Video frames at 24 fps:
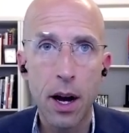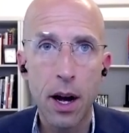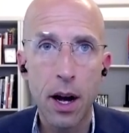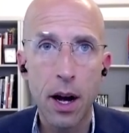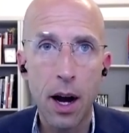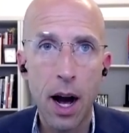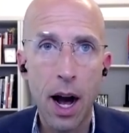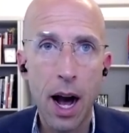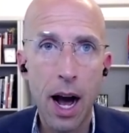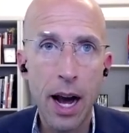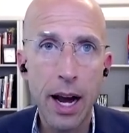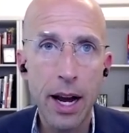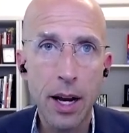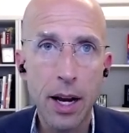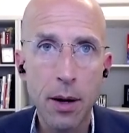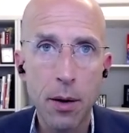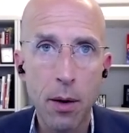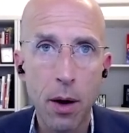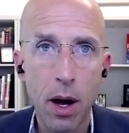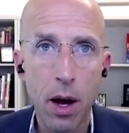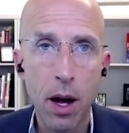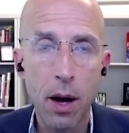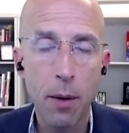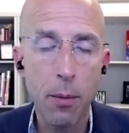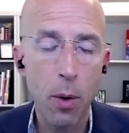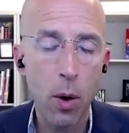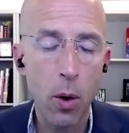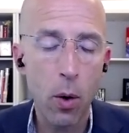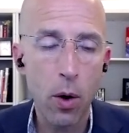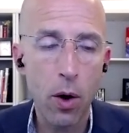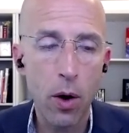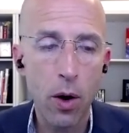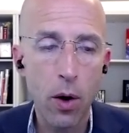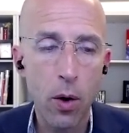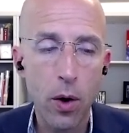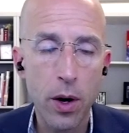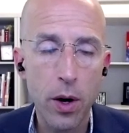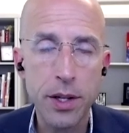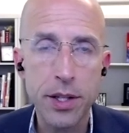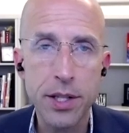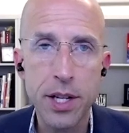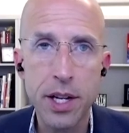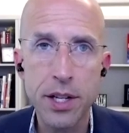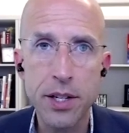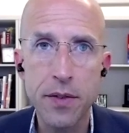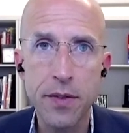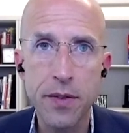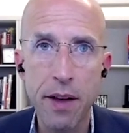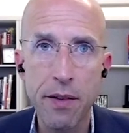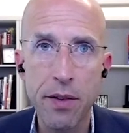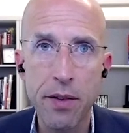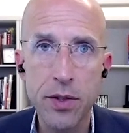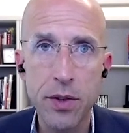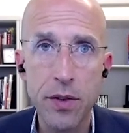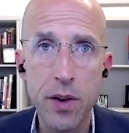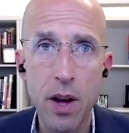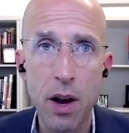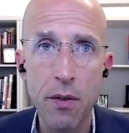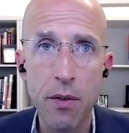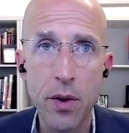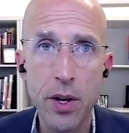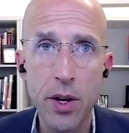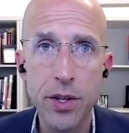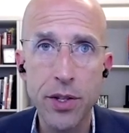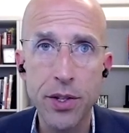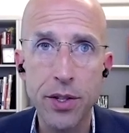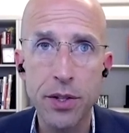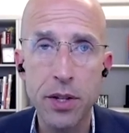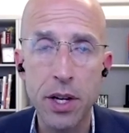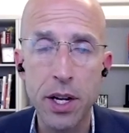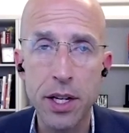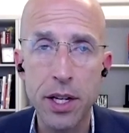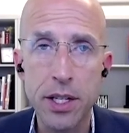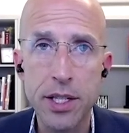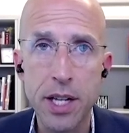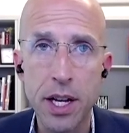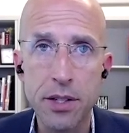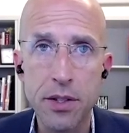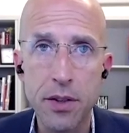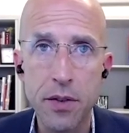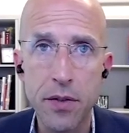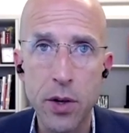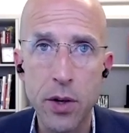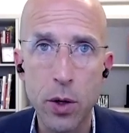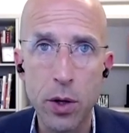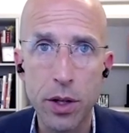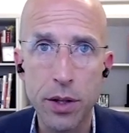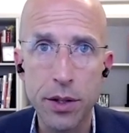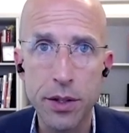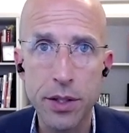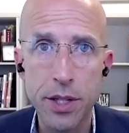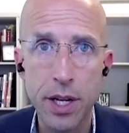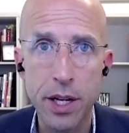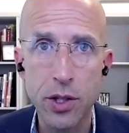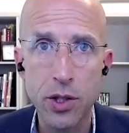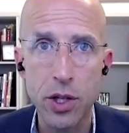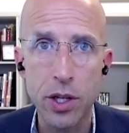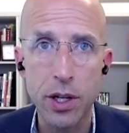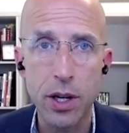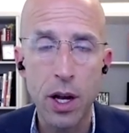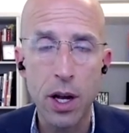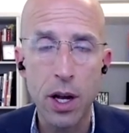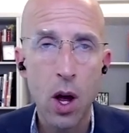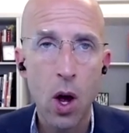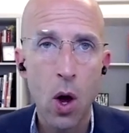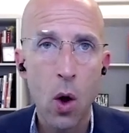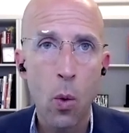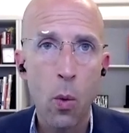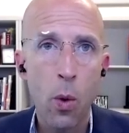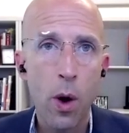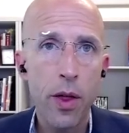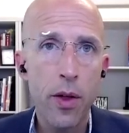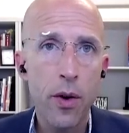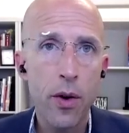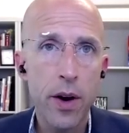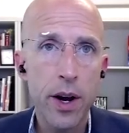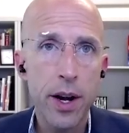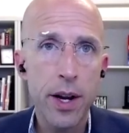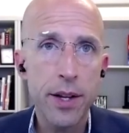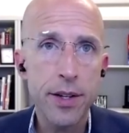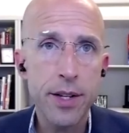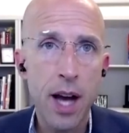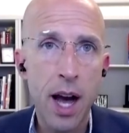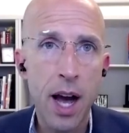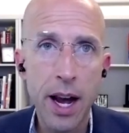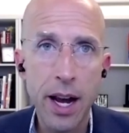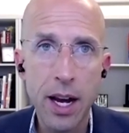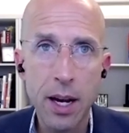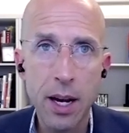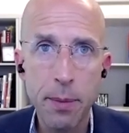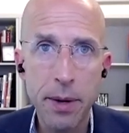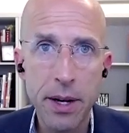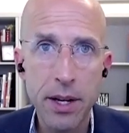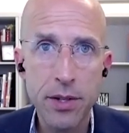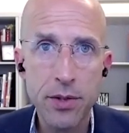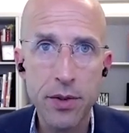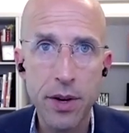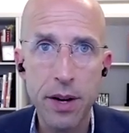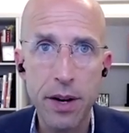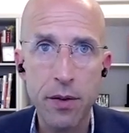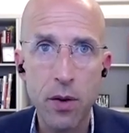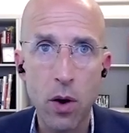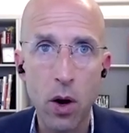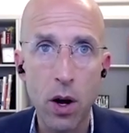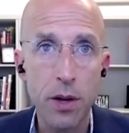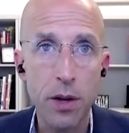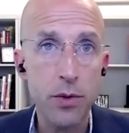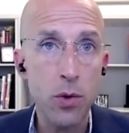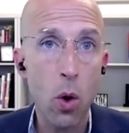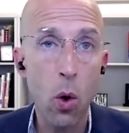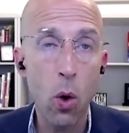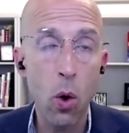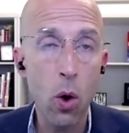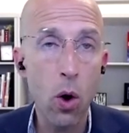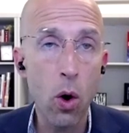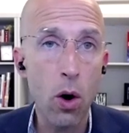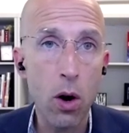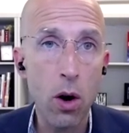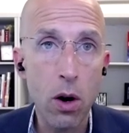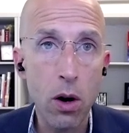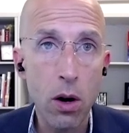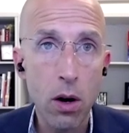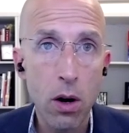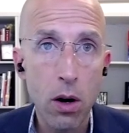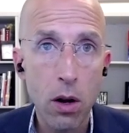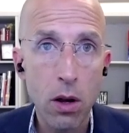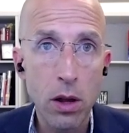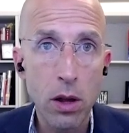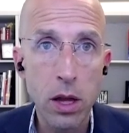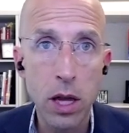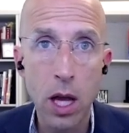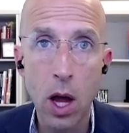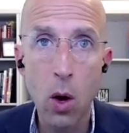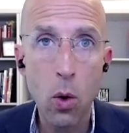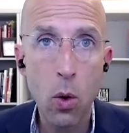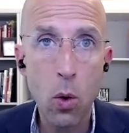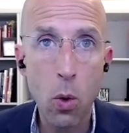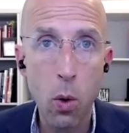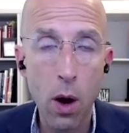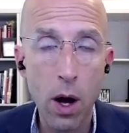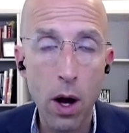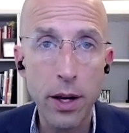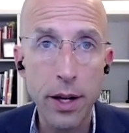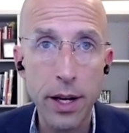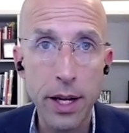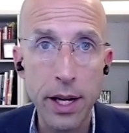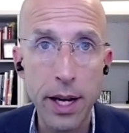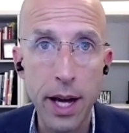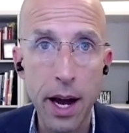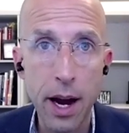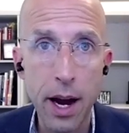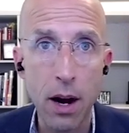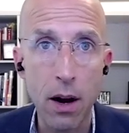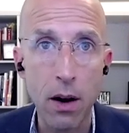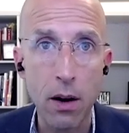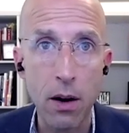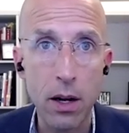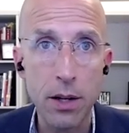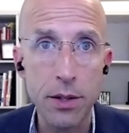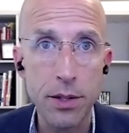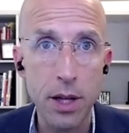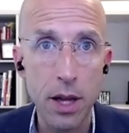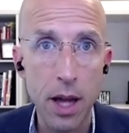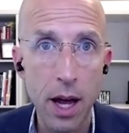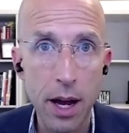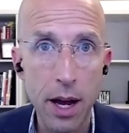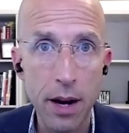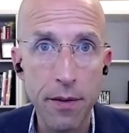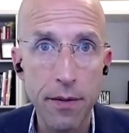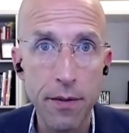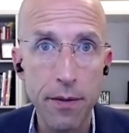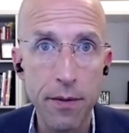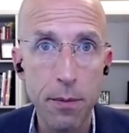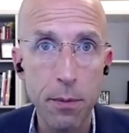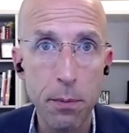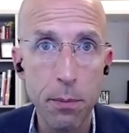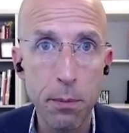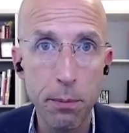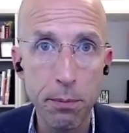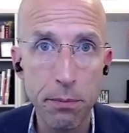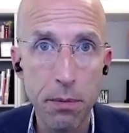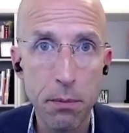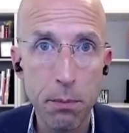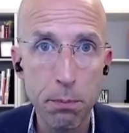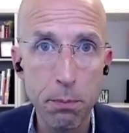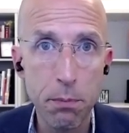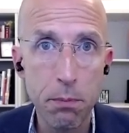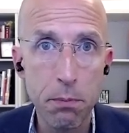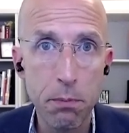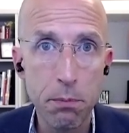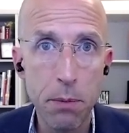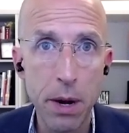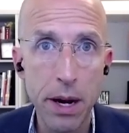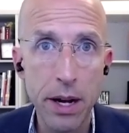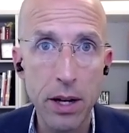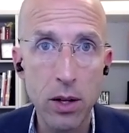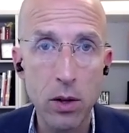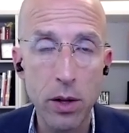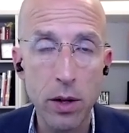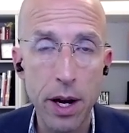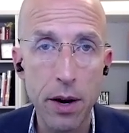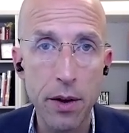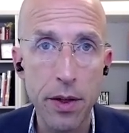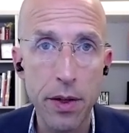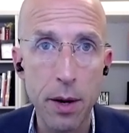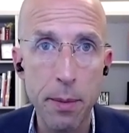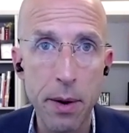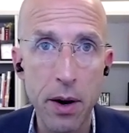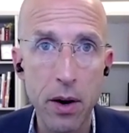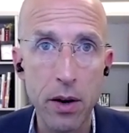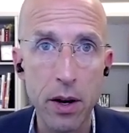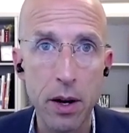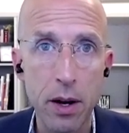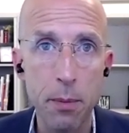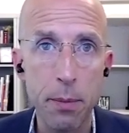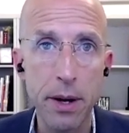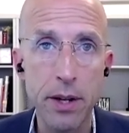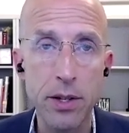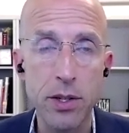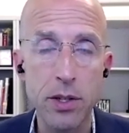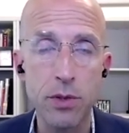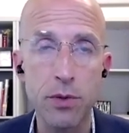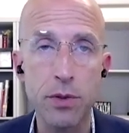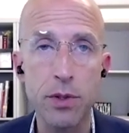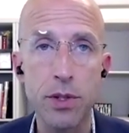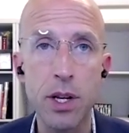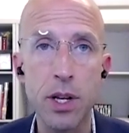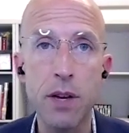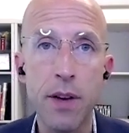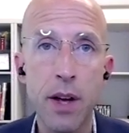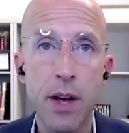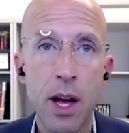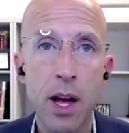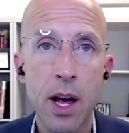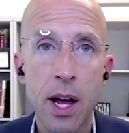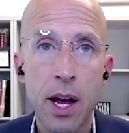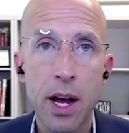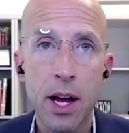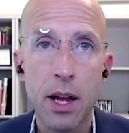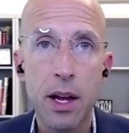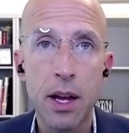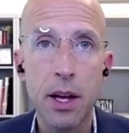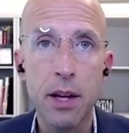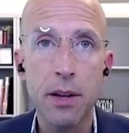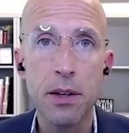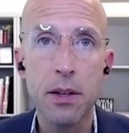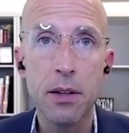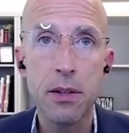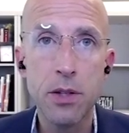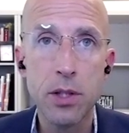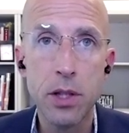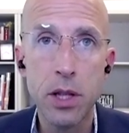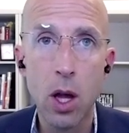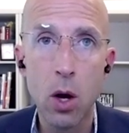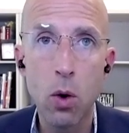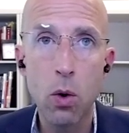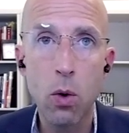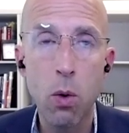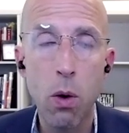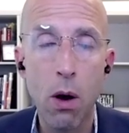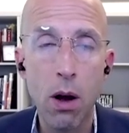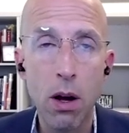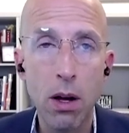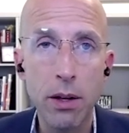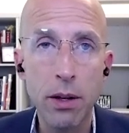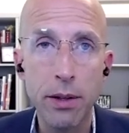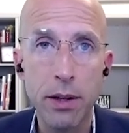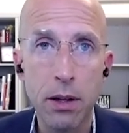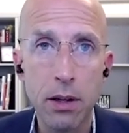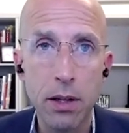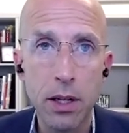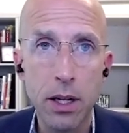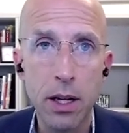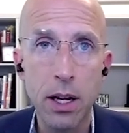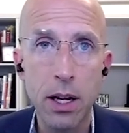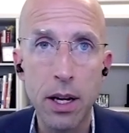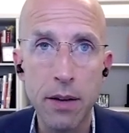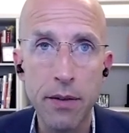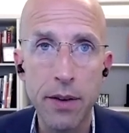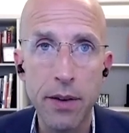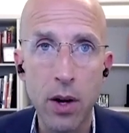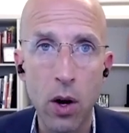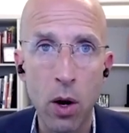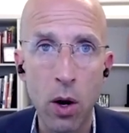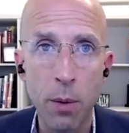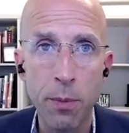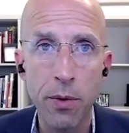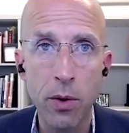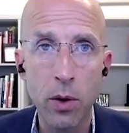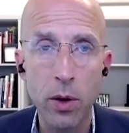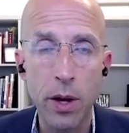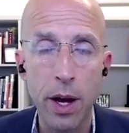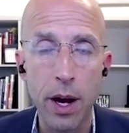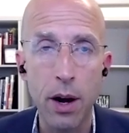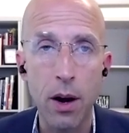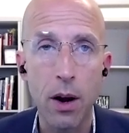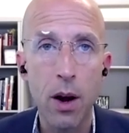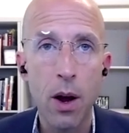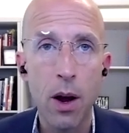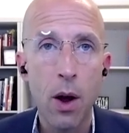high or excessive levels of coverage and excessive utilization, whether it is high administrative costs or low quality care, because a lot of medical care that American patients receive is low quality and even harmful care.